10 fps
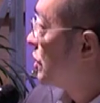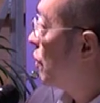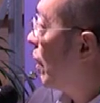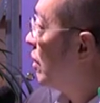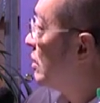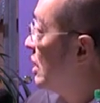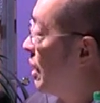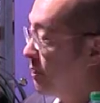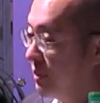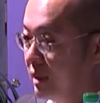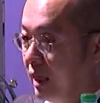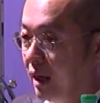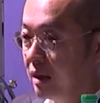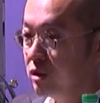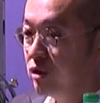So while their
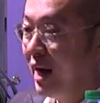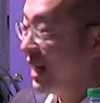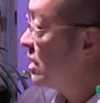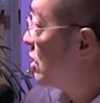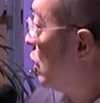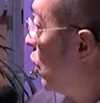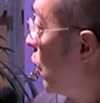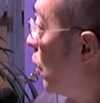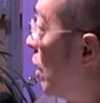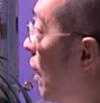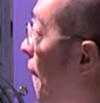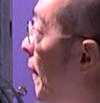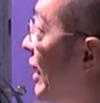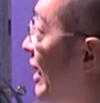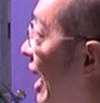drag is low,
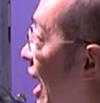but they're